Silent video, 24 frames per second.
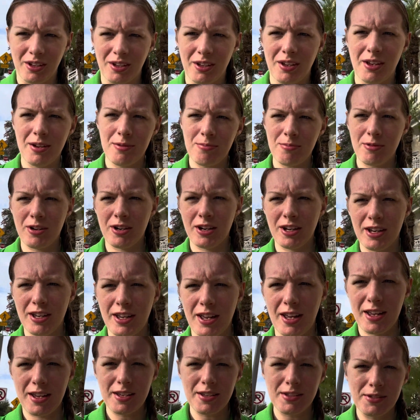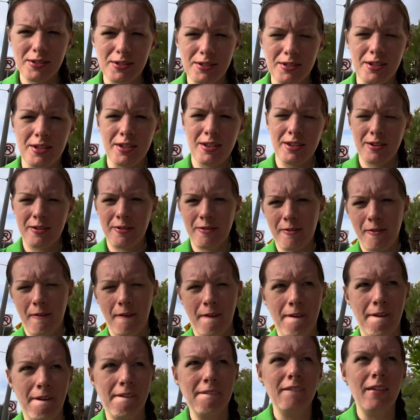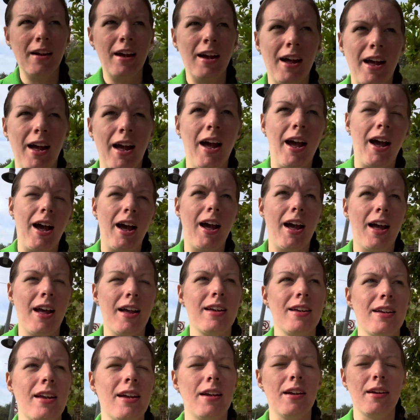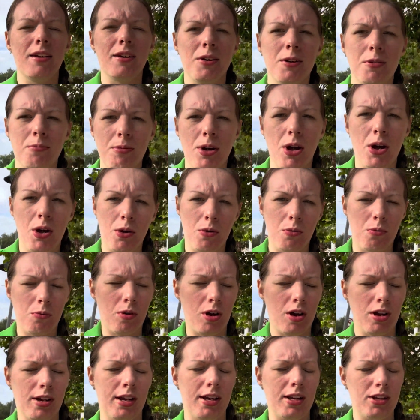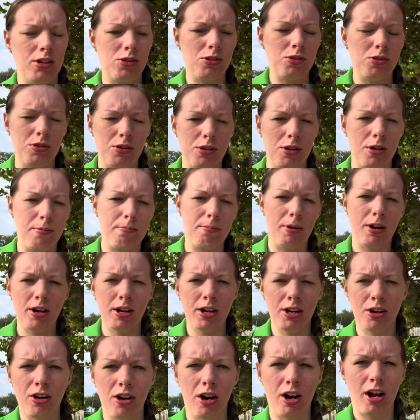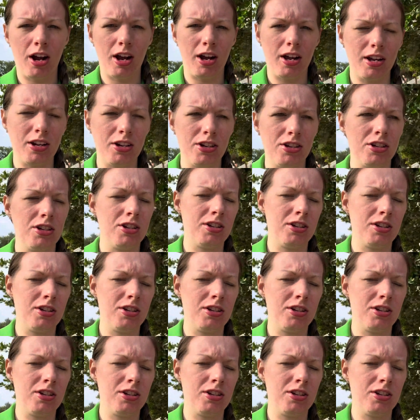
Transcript: Good morning, guys. I am walking to the parking garage